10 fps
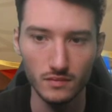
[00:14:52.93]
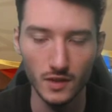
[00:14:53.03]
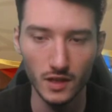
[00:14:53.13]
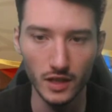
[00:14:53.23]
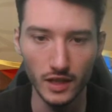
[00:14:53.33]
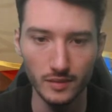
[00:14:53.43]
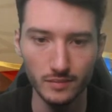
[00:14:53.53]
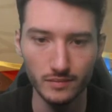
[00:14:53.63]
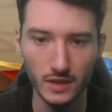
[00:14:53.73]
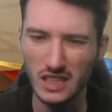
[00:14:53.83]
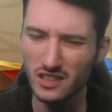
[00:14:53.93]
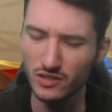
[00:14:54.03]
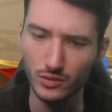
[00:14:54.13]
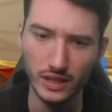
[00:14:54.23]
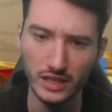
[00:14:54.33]
Okay, that doesn't
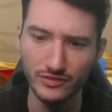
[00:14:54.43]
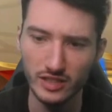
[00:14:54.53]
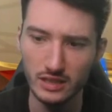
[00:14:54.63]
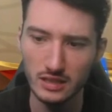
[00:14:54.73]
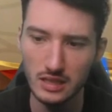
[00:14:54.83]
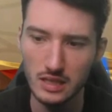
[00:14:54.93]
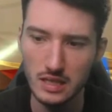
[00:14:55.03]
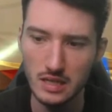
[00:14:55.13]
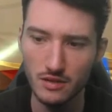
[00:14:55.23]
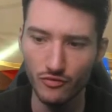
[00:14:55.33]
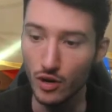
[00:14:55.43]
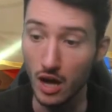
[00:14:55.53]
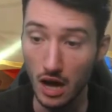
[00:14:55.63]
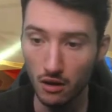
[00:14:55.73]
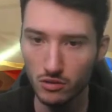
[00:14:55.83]
do anything for
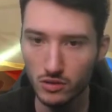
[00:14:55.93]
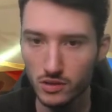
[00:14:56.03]
now.